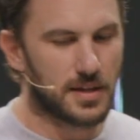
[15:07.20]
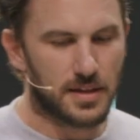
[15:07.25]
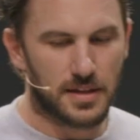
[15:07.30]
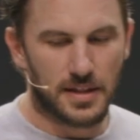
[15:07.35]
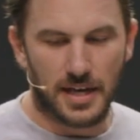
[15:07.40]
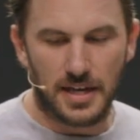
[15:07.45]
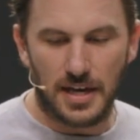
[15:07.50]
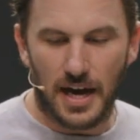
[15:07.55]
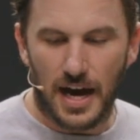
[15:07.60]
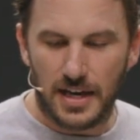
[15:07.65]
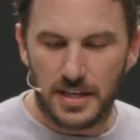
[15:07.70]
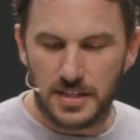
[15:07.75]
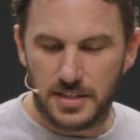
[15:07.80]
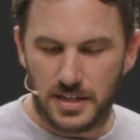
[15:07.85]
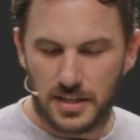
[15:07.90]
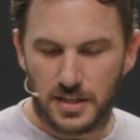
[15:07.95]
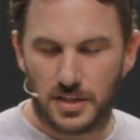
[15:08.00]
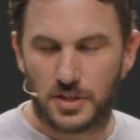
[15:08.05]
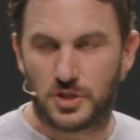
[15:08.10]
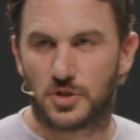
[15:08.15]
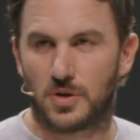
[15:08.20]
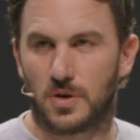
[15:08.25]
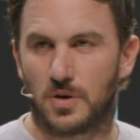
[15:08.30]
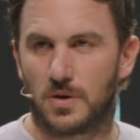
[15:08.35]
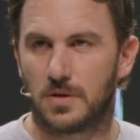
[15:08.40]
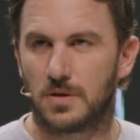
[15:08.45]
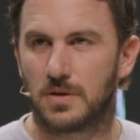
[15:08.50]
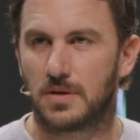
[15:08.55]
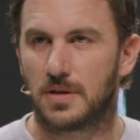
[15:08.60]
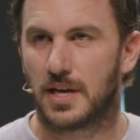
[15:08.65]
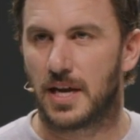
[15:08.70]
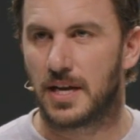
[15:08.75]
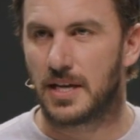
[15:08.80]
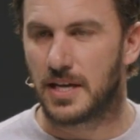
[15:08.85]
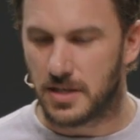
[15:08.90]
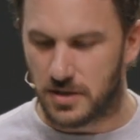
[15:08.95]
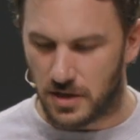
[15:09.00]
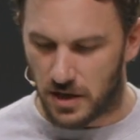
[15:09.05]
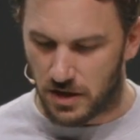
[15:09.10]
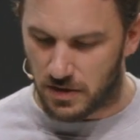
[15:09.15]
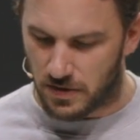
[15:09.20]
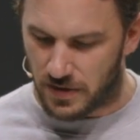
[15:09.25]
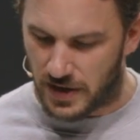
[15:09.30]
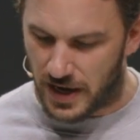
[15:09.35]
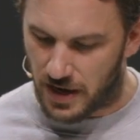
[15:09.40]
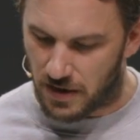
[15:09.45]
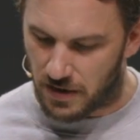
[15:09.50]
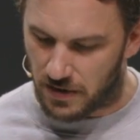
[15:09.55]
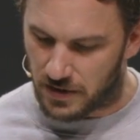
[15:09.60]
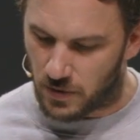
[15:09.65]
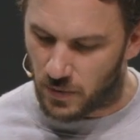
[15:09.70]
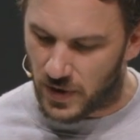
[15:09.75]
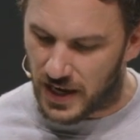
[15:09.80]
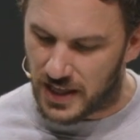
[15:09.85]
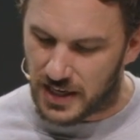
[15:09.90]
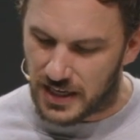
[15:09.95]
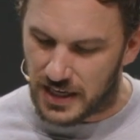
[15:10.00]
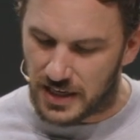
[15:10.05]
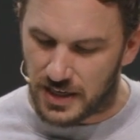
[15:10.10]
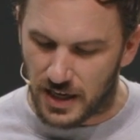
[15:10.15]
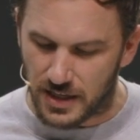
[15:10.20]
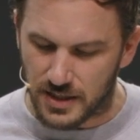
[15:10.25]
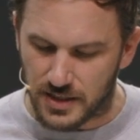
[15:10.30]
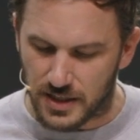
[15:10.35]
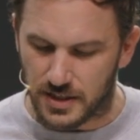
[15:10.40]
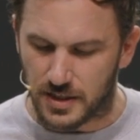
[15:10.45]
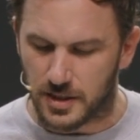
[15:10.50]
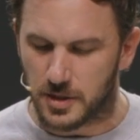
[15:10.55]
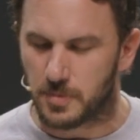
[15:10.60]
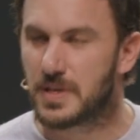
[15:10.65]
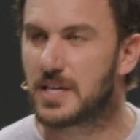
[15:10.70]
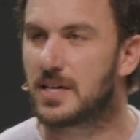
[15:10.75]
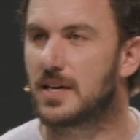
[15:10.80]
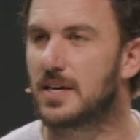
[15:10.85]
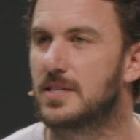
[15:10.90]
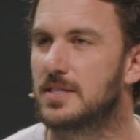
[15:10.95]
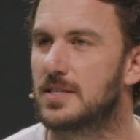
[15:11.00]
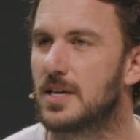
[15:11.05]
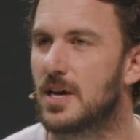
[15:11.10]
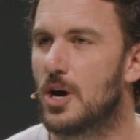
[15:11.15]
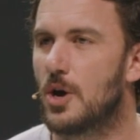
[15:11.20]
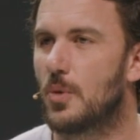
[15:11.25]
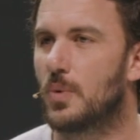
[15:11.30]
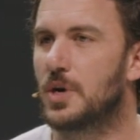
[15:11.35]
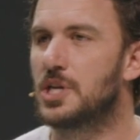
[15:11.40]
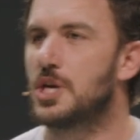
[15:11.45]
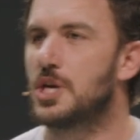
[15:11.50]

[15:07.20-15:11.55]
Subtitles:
that God is in control and he's our creator. And the way that he does this is because when